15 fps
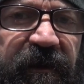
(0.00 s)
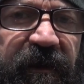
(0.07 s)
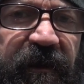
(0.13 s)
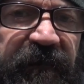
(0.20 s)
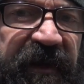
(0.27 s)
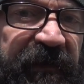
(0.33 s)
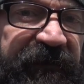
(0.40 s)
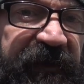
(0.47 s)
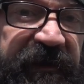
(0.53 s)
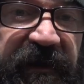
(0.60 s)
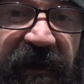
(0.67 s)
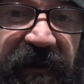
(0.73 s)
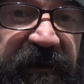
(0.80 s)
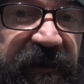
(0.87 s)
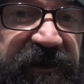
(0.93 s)
I'm definitely
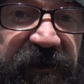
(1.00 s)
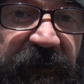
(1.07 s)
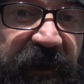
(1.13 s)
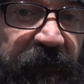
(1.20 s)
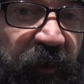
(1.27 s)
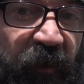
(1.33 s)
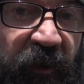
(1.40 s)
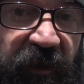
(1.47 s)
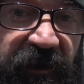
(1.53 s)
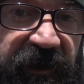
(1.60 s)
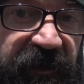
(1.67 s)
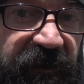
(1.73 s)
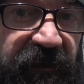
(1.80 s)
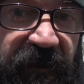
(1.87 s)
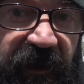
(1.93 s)
not nuts about
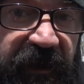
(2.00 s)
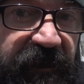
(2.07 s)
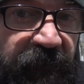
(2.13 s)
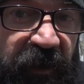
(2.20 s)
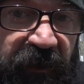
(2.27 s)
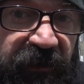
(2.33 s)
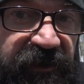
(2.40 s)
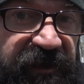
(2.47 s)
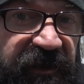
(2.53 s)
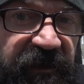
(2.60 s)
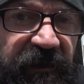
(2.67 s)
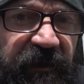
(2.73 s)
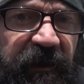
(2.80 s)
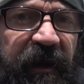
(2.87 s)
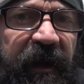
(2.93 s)
Milwaukee 8 motors
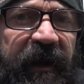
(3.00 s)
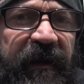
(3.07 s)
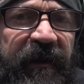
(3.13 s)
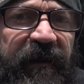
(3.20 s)
either. I,